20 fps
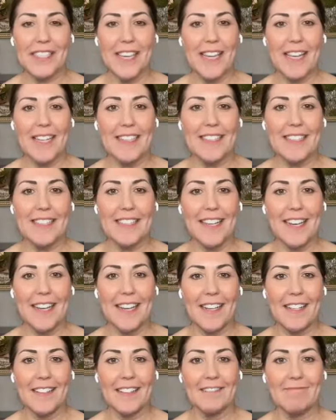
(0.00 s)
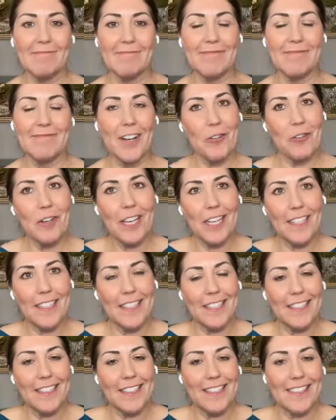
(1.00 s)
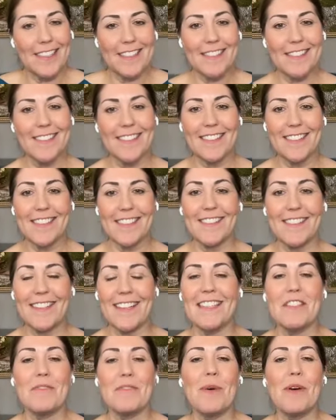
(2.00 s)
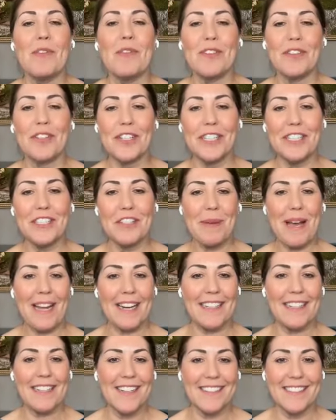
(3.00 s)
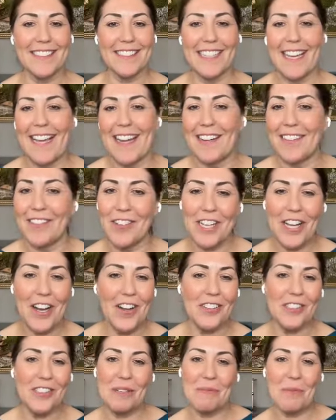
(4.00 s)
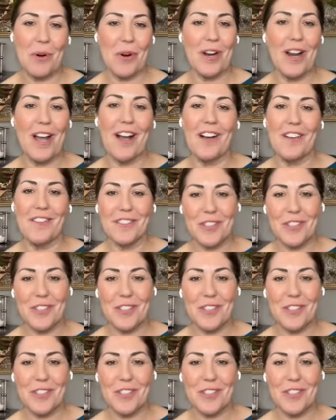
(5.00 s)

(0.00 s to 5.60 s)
and own it. It's both your good, your bad, and ugly. And we all need more of